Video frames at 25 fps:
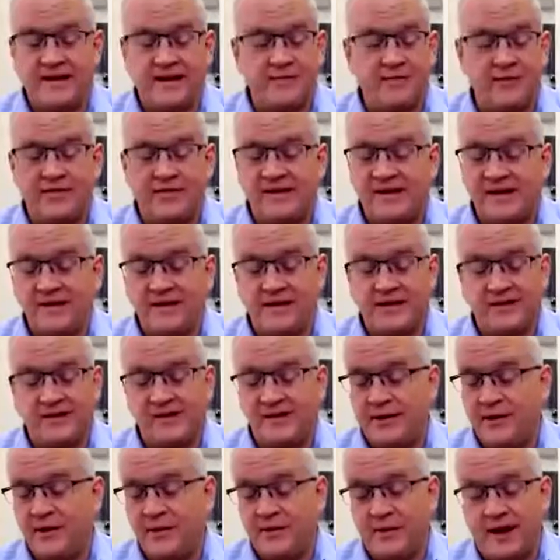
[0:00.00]
we're seeing this in
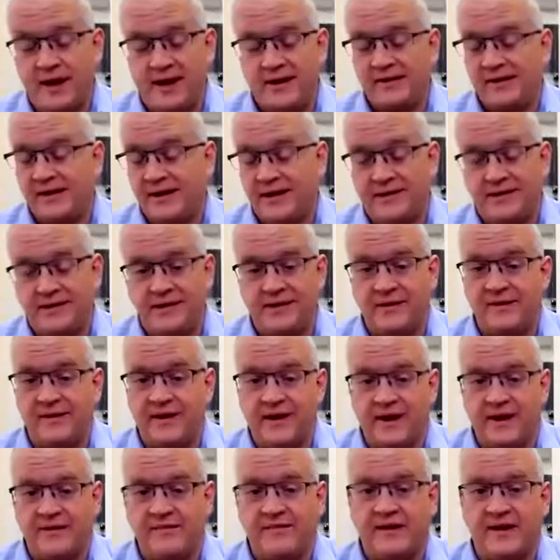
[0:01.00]
the U.S. and the
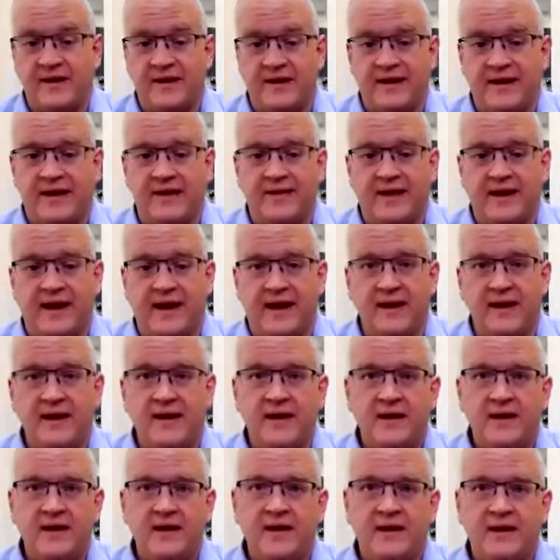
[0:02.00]
U.K. frankly, that
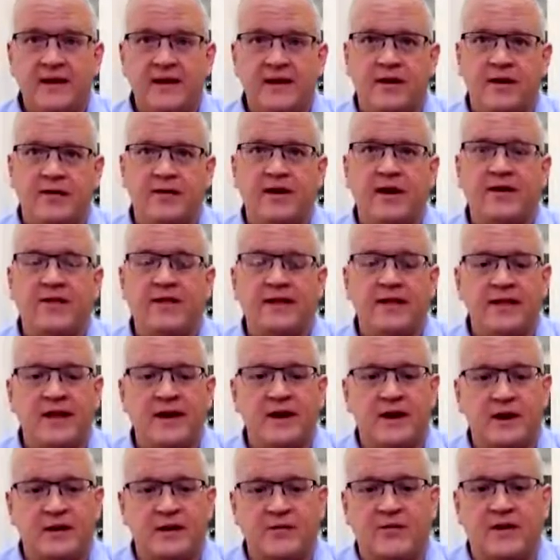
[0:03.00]
nothing
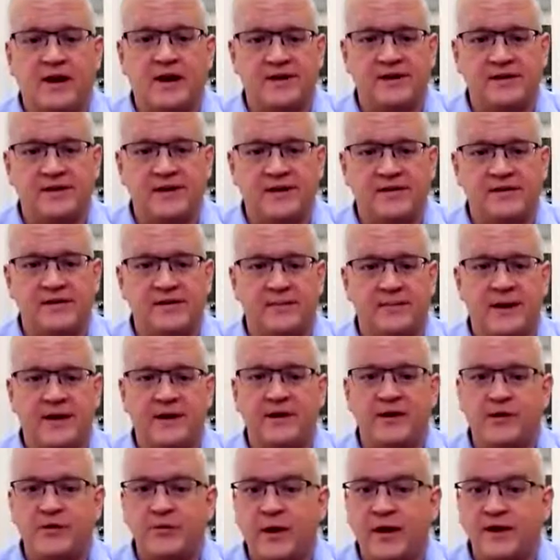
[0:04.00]
like a crisis to make
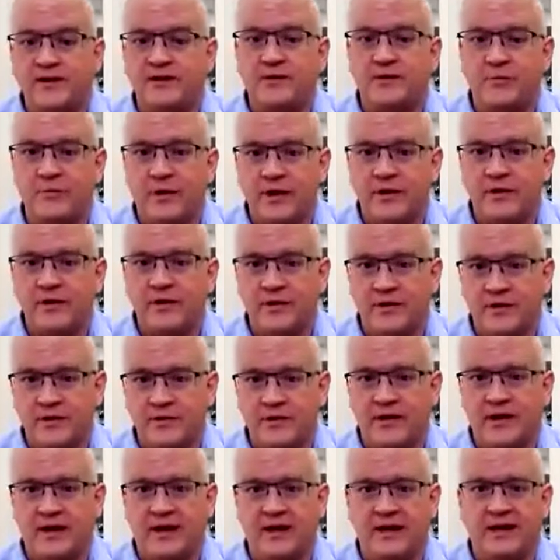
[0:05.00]
you question what you're
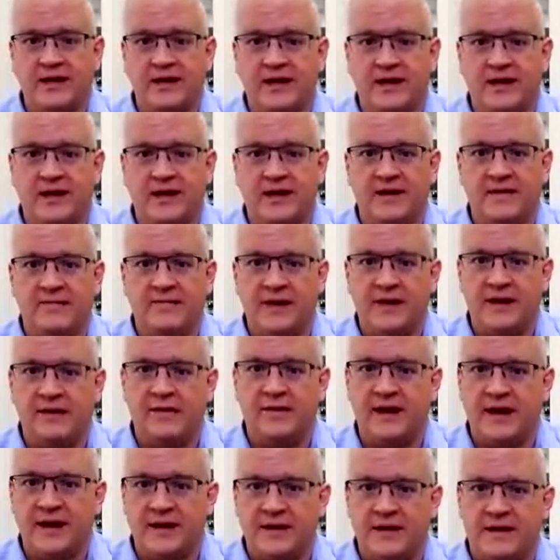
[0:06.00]
doing and make you
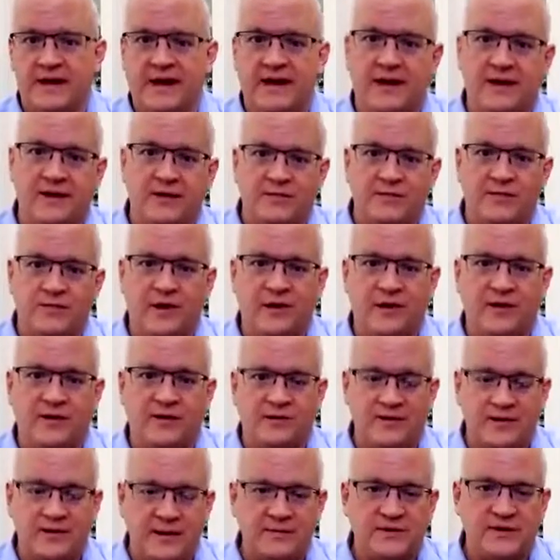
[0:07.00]
analyze what your
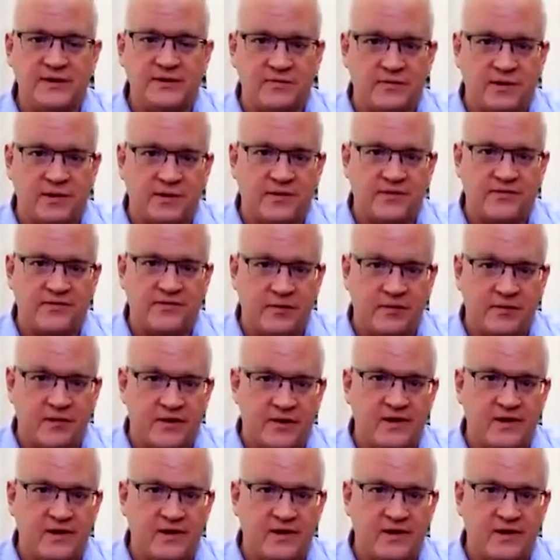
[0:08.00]
assumptions were before